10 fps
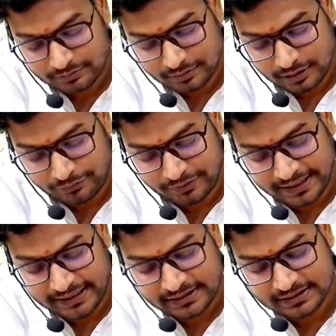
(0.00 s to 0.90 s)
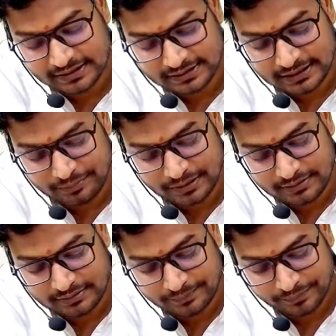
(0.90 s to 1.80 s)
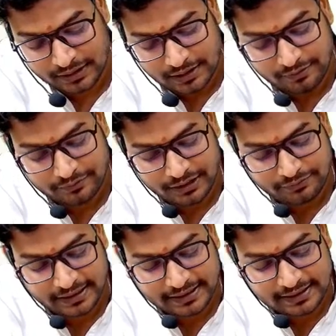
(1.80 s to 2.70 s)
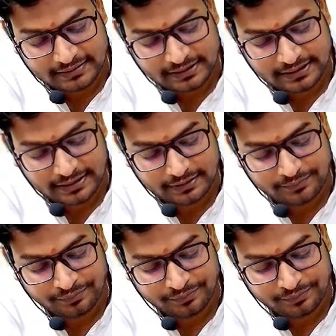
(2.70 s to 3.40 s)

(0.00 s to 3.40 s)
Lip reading: of financial statements of every financial year